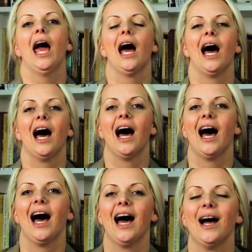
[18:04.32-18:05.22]

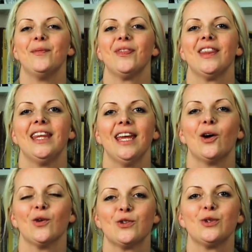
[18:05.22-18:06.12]
They
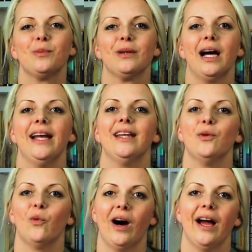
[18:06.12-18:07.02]
also apply
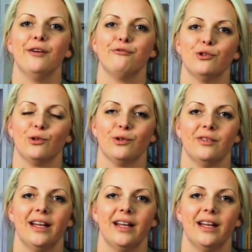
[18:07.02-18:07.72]
that Y rule.